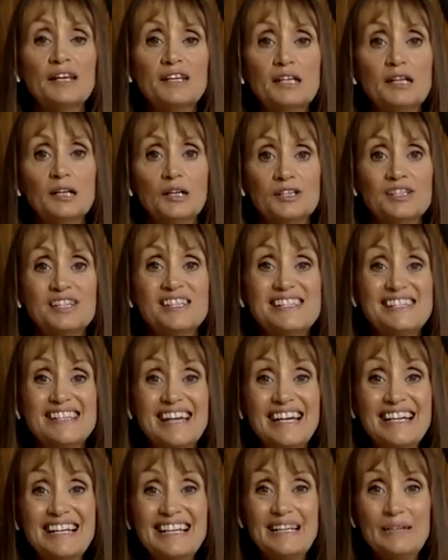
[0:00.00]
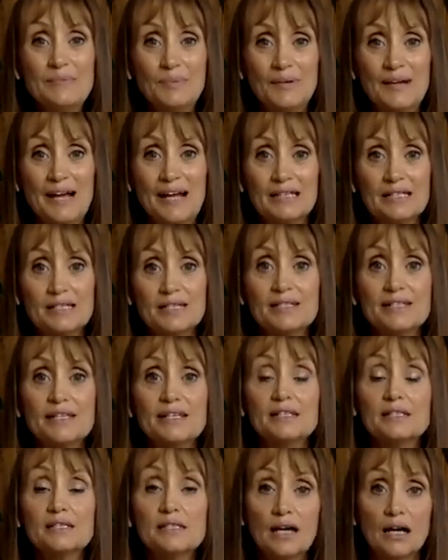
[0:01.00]
regular daily practice,
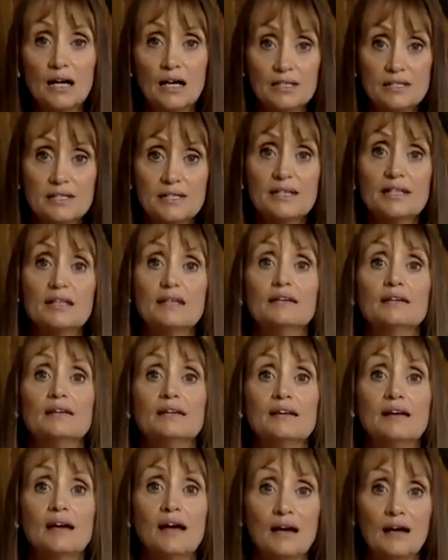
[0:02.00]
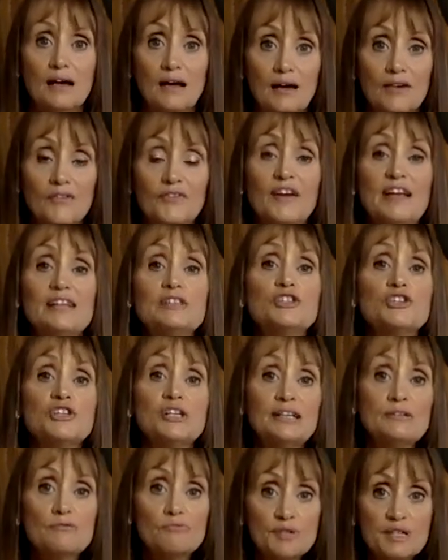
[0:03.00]
it does
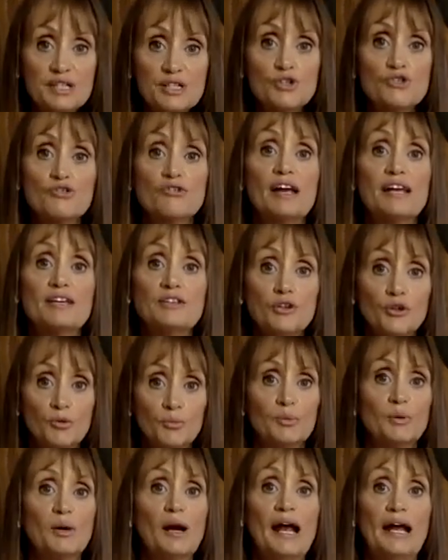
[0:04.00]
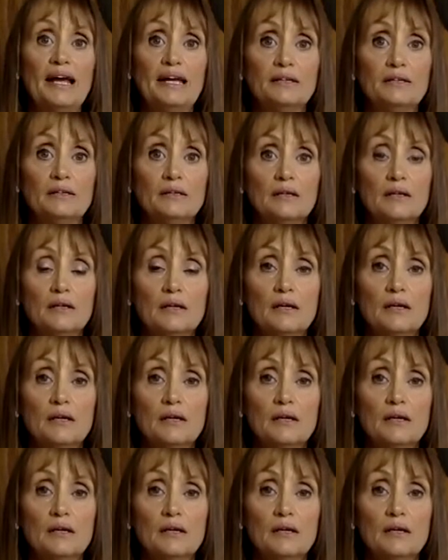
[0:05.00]
eventually retrain your brain.